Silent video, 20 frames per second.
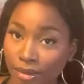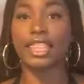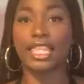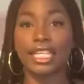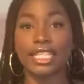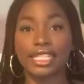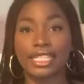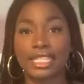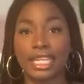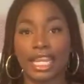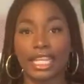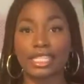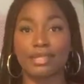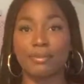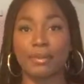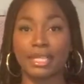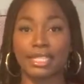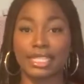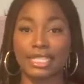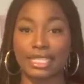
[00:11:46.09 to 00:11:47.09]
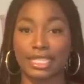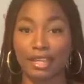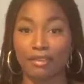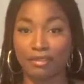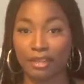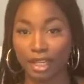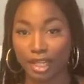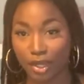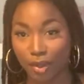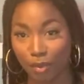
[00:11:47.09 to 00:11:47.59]
This next piece is
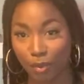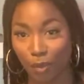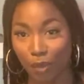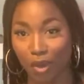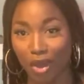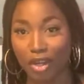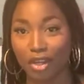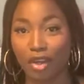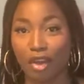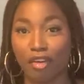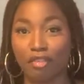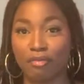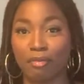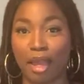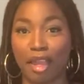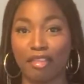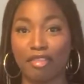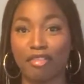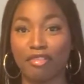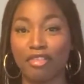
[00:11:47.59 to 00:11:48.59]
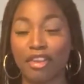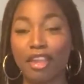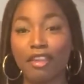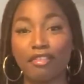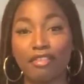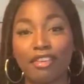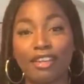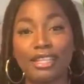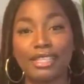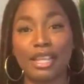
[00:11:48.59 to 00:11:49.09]
definitely one of my
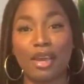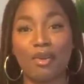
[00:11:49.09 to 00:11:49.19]
favorites.